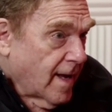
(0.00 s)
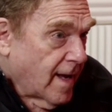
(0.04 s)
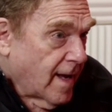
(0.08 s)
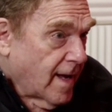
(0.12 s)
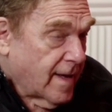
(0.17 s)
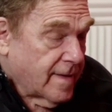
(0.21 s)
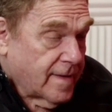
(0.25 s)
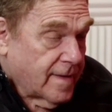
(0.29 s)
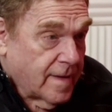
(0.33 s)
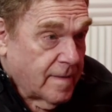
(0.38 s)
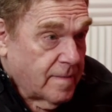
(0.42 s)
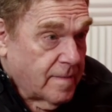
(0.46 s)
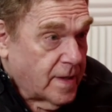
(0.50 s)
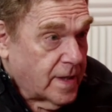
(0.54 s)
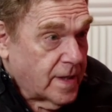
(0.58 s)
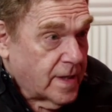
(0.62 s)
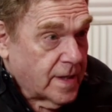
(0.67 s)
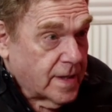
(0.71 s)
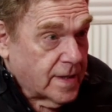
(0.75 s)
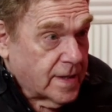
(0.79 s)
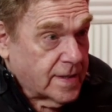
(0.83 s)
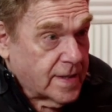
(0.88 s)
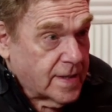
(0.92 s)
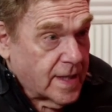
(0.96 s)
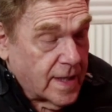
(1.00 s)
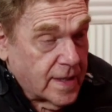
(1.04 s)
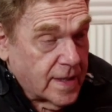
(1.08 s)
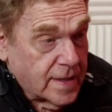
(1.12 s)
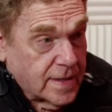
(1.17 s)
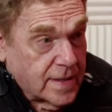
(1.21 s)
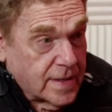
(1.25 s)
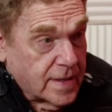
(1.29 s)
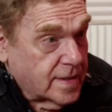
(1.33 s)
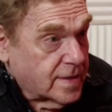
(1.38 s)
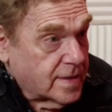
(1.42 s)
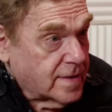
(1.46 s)
And the immediate
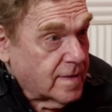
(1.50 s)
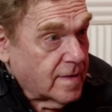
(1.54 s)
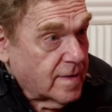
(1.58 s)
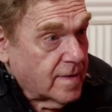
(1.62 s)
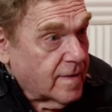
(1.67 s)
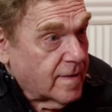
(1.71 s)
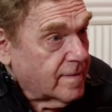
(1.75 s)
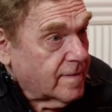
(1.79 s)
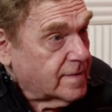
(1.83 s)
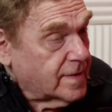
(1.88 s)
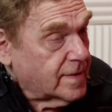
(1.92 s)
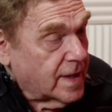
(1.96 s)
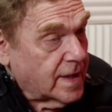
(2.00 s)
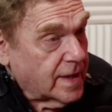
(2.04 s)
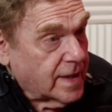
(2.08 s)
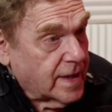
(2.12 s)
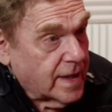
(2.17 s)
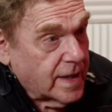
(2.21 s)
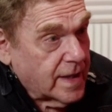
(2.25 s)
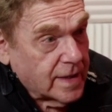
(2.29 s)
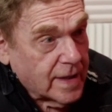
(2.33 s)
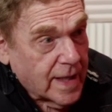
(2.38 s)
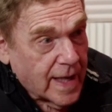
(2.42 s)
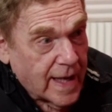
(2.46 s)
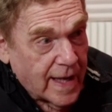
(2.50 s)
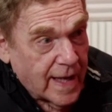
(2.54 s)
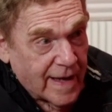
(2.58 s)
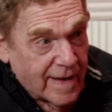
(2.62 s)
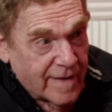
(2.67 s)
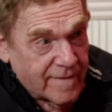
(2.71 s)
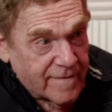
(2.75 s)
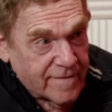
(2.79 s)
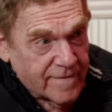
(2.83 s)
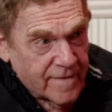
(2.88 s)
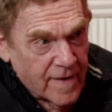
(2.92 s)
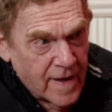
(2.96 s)
test is, you know, did it get a
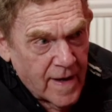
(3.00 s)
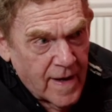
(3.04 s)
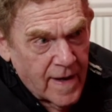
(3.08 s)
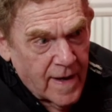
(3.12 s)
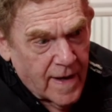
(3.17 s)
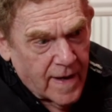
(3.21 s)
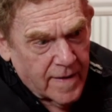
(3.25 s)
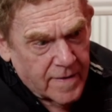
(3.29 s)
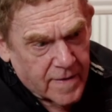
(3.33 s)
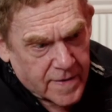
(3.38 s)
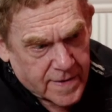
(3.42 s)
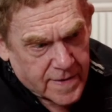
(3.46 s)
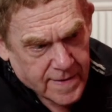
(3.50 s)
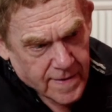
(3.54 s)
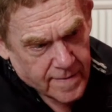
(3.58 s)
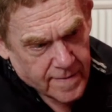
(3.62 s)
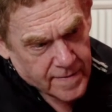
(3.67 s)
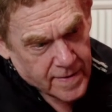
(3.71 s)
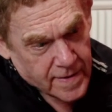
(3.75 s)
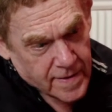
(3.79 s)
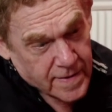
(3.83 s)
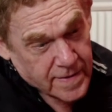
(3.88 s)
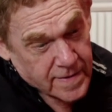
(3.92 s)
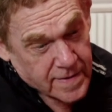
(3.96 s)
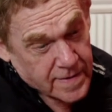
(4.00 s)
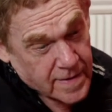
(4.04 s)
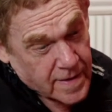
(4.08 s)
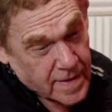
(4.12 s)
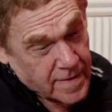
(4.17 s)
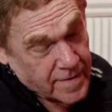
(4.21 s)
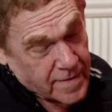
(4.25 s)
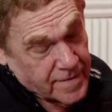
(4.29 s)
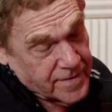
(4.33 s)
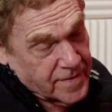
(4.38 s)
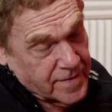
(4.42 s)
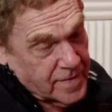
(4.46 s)
laugh? And there's some things that
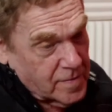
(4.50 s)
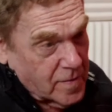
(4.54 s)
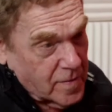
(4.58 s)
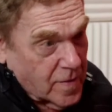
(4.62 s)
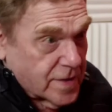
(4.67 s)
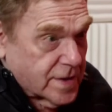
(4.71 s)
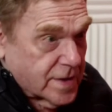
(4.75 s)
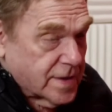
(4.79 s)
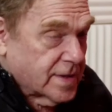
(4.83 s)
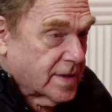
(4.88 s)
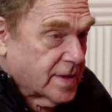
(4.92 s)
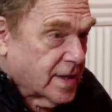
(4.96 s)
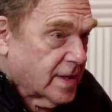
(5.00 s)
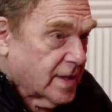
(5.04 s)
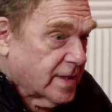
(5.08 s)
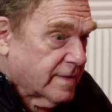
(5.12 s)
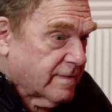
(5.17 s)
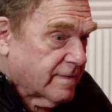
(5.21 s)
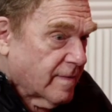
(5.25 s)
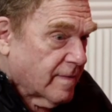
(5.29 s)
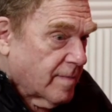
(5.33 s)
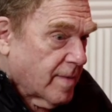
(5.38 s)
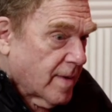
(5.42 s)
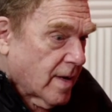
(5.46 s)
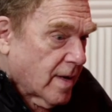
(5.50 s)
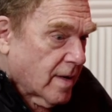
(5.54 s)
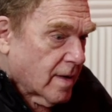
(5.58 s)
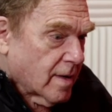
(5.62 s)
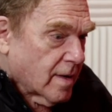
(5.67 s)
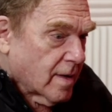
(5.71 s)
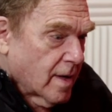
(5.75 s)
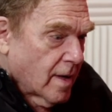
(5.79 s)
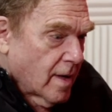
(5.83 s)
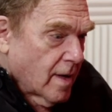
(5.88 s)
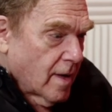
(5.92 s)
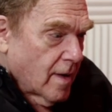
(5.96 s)
you feel more instinctive about
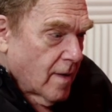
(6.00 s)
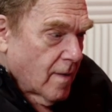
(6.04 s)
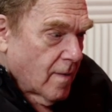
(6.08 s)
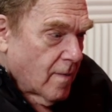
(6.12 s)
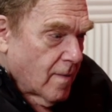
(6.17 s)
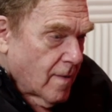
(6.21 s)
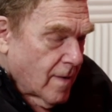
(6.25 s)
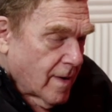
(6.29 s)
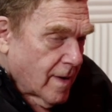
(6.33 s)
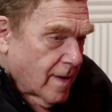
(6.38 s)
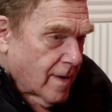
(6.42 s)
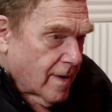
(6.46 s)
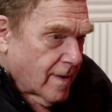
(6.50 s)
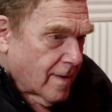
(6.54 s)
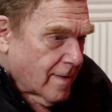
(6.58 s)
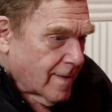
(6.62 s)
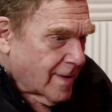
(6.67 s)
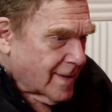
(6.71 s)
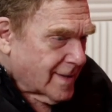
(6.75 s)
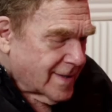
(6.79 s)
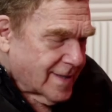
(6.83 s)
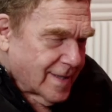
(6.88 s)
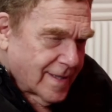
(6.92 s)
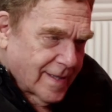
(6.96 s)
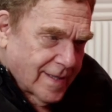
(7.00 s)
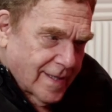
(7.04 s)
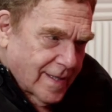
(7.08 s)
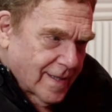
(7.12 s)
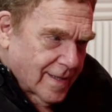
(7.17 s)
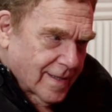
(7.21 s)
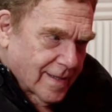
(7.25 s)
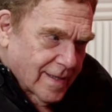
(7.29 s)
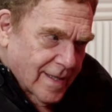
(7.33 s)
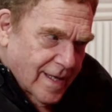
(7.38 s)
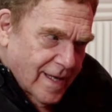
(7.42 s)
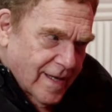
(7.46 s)
where it didn't
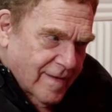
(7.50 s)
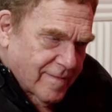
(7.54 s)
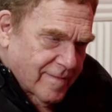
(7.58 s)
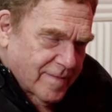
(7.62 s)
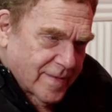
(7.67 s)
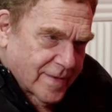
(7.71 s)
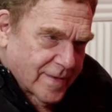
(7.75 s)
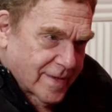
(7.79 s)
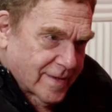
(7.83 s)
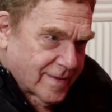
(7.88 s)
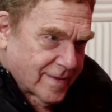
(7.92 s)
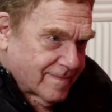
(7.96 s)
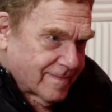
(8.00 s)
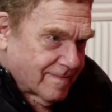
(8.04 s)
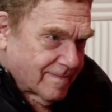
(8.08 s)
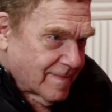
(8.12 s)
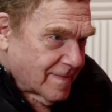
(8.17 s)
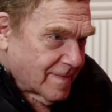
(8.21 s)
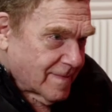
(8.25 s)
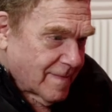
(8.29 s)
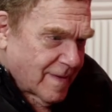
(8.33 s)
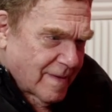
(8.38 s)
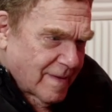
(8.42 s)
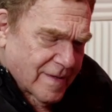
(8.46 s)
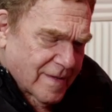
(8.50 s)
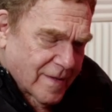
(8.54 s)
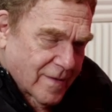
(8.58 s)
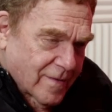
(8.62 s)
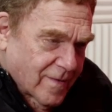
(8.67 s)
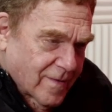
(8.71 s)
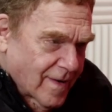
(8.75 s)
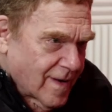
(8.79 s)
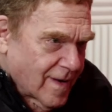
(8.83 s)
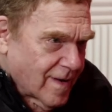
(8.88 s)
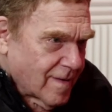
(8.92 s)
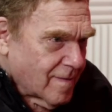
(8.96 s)
get a laugh, but maybe the
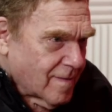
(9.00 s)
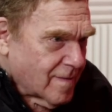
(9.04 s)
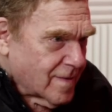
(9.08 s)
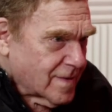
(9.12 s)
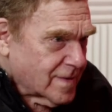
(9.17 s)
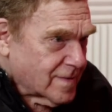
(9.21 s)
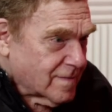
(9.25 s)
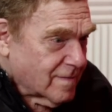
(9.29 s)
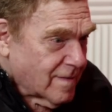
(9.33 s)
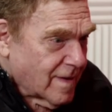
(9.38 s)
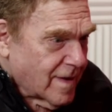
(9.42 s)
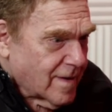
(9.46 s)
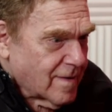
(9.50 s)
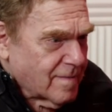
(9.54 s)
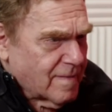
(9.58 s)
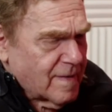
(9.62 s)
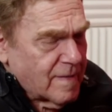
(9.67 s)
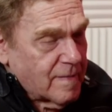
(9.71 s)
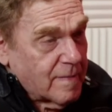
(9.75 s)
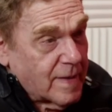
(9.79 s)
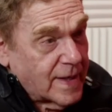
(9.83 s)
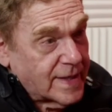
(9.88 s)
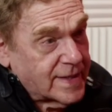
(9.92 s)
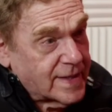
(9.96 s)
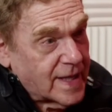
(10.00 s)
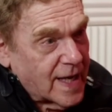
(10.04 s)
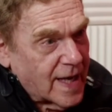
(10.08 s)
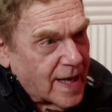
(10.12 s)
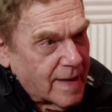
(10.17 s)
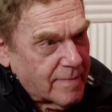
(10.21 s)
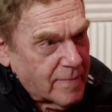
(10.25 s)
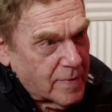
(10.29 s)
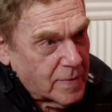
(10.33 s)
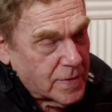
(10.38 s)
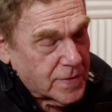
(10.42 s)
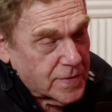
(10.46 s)
crowd wasn't right, or maybe my
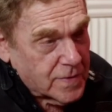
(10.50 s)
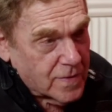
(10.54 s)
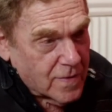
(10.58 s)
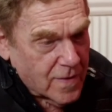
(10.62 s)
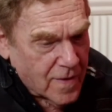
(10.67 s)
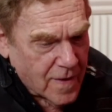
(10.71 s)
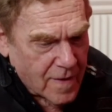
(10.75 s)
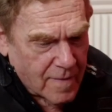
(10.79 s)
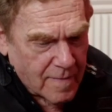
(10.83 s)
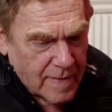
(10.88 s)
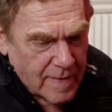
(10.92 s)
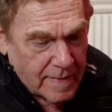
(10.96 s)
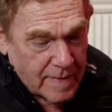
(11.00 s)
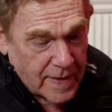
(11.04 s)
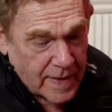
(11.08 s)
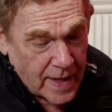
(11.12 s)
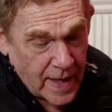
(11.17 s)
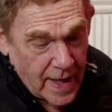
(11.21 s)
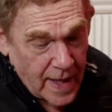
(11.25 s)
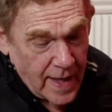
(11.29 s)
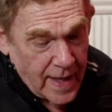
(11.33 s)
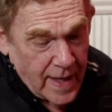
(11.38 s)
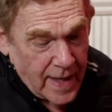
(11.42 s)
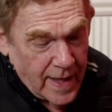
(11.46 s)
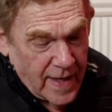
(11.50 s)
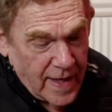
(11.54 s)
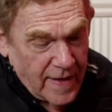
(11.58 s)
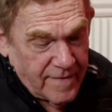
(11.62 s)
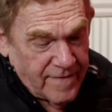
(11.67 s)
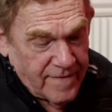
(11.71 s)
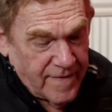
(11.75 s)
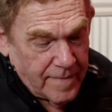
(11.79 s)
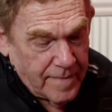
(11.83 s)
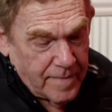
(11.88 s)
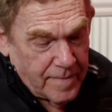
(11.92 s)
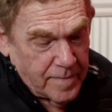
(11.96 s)
timing was wrong, or maybe
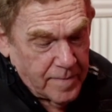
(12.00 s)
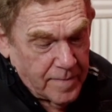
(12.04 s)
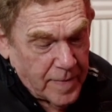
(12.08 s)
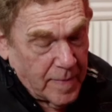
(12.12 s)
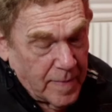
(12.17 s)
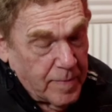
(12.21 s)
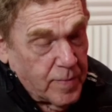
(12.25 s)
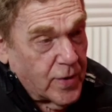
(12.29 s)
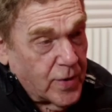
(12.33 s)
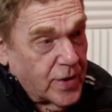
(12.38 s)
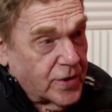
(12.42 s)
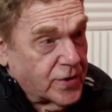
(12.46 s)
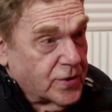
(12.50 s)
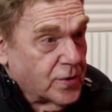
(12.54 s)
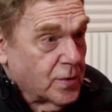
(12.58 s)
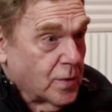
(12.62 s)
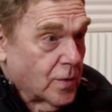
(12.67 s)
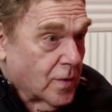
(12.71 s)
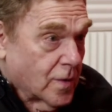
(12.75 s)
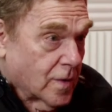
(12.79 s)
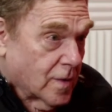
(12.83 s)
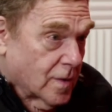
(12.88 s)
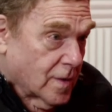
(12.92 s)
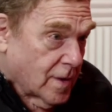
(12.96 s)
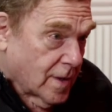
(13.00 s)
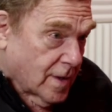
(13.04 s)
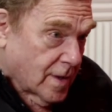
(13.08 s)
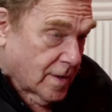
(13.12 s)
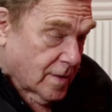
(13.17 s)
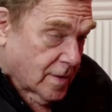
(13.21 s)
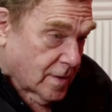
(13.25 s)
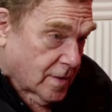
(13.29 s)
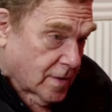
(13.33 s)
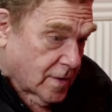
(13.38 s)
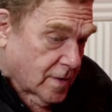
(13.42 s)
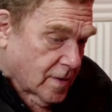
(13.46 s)
if I put it too early
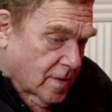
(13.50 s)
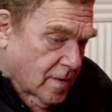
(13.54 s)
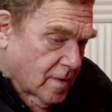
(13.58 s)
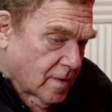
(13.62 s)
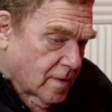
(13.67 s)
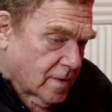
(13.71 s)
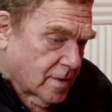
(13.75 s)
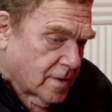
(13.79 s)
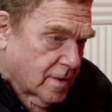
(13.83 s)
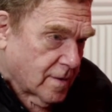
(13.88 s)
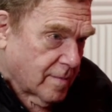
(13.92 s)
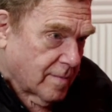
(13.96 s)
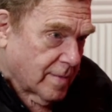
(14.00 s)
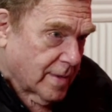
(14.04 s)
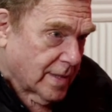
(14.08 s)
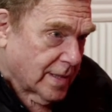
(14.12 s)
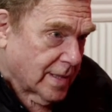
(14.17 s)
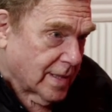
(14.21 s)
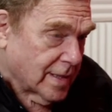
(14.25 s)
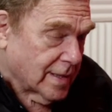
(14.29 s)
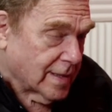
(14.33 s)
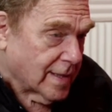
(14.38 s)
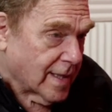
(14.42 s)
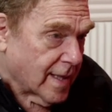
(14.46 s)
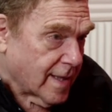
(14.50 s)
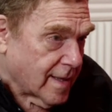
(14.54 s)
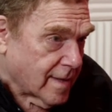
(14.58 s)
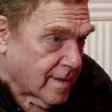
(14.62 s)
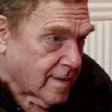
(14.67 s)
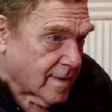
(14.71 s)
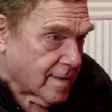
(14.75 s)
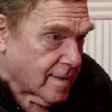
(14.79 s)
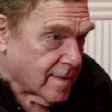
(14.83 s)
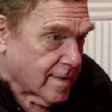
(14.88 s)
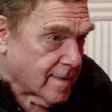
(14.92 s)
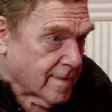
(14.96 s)
in the show, it should have been a little mm-hmm.
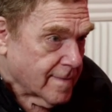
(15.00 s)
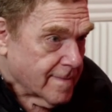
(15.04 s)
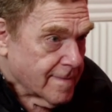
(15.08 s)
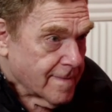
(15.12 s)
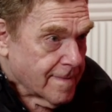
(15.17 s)
later.